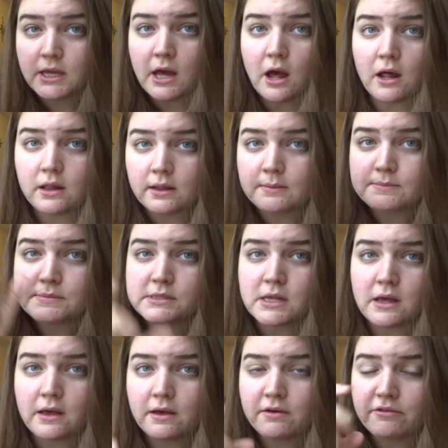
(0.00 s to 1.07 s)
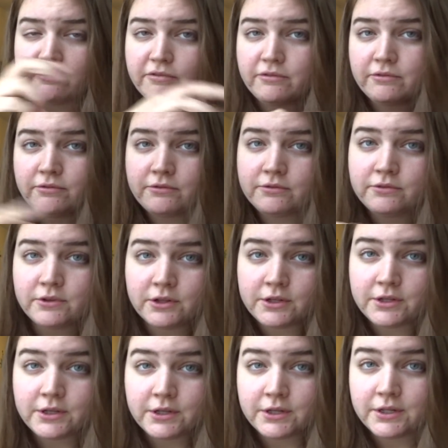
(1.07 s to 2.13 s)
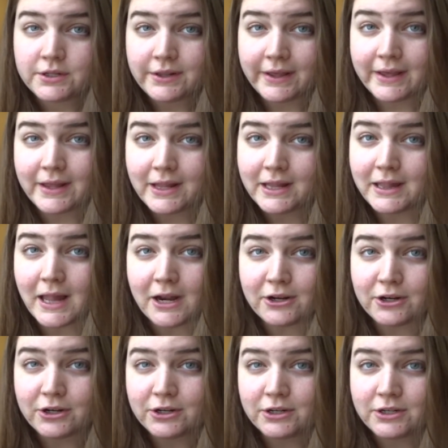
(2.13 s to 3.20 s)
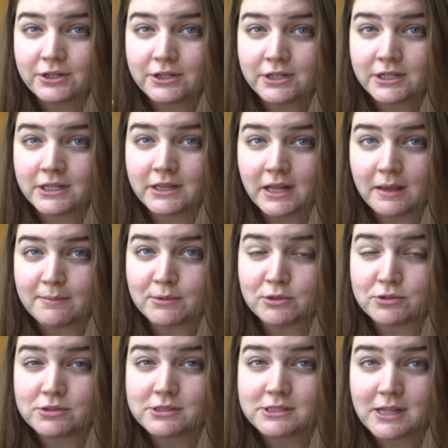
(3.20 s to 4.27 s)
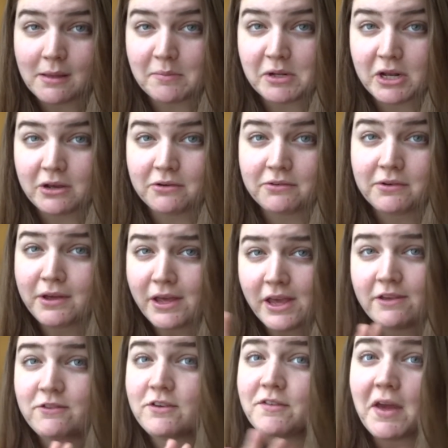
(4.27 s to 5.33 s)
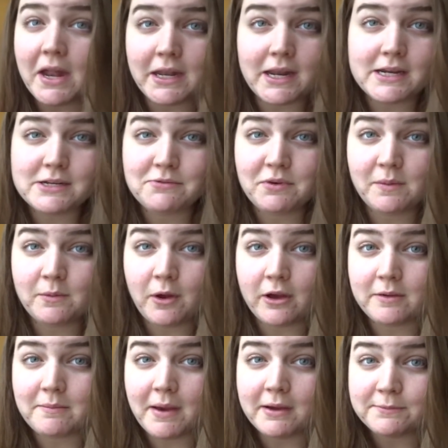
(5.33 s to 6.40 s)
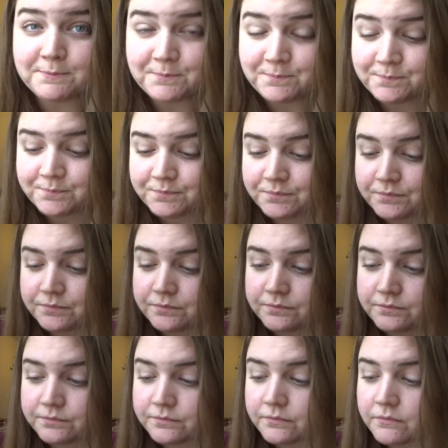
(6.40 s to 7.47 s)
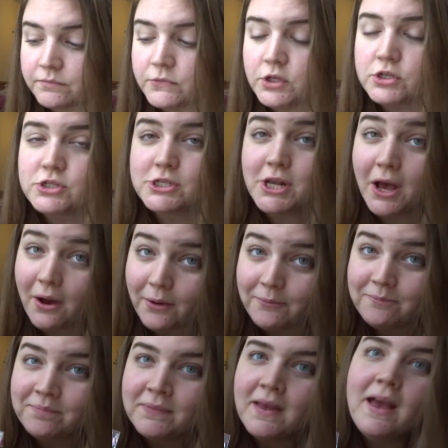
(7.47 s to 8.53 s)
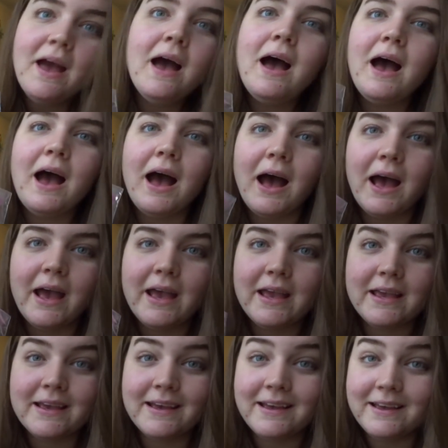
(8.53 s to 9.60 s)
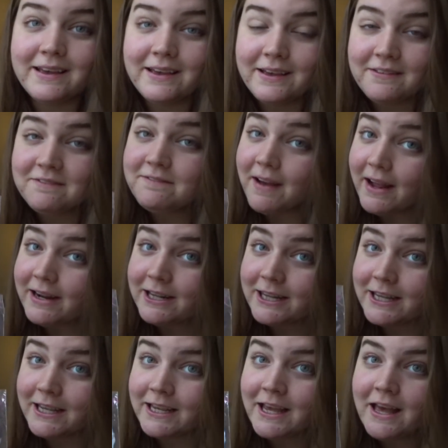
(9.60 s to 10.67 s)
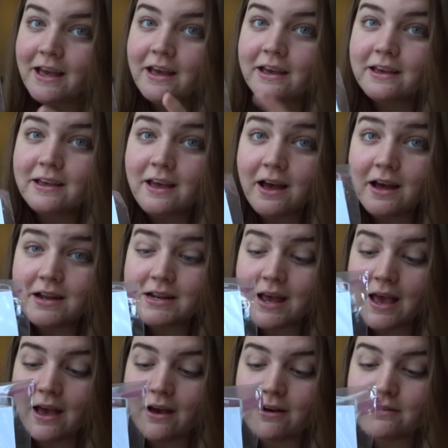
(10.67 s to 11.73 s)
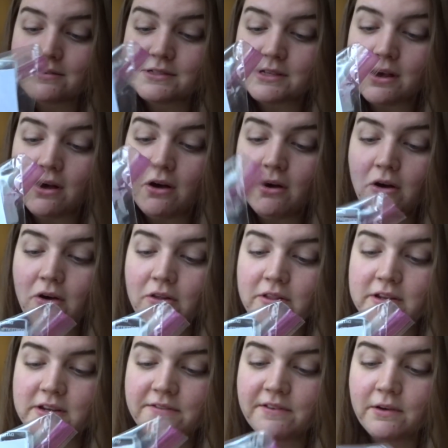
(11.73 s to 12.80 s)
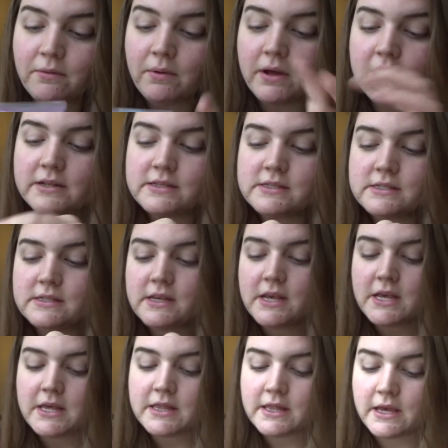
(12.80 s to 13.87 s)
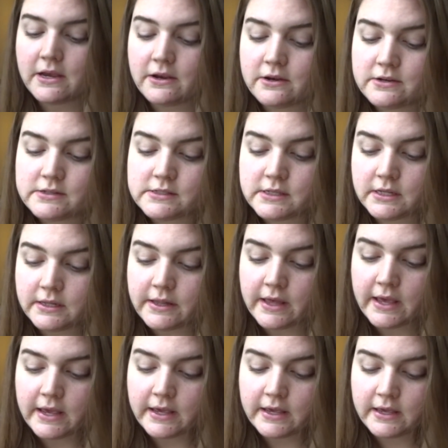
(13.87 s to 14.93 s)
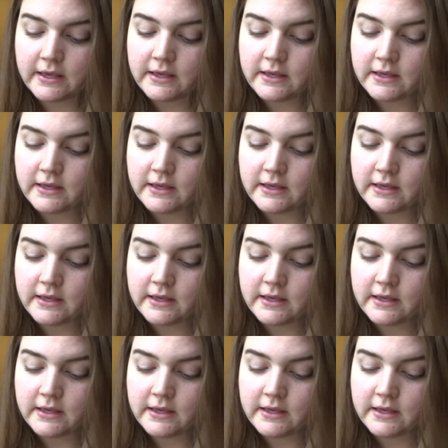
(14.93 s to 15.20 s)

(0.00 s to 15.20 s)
columns of like letter labels, let me know if you have any idea what I'm talking about. So I finally cut out all the different ones. There's like